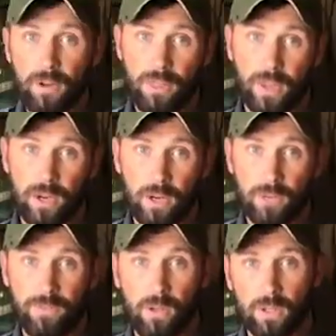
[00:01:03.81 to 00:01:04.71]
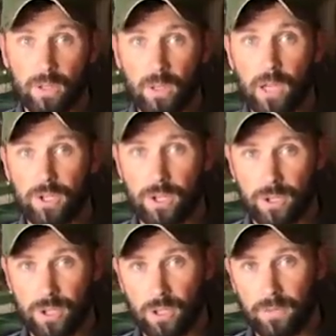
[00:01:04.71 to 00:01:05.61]
for a thicker, fuller,
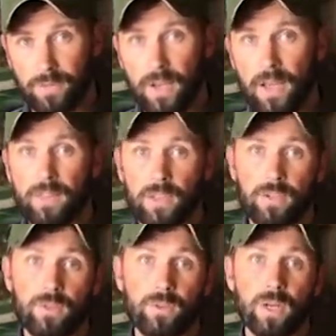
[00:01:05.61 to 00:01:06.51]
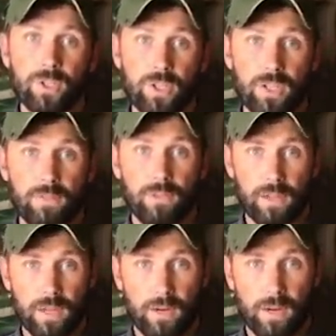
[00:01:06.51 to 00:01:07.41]
lusher turf that you achieve
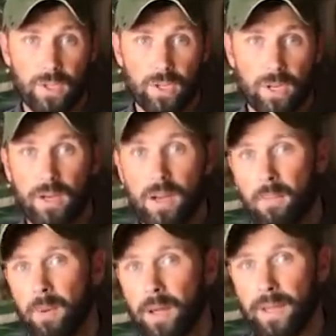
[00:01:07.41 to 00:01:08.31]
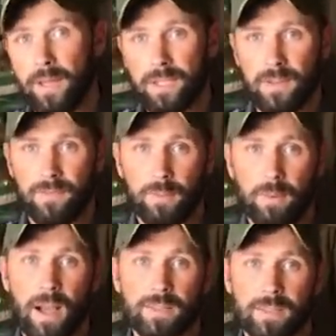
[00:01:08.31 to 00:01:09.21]
with aeration, but in a different
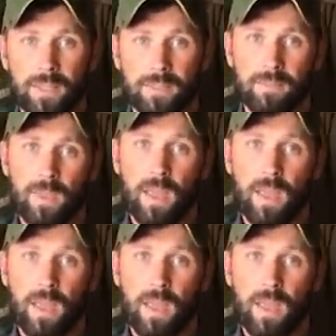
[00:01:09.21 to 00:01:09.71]
process.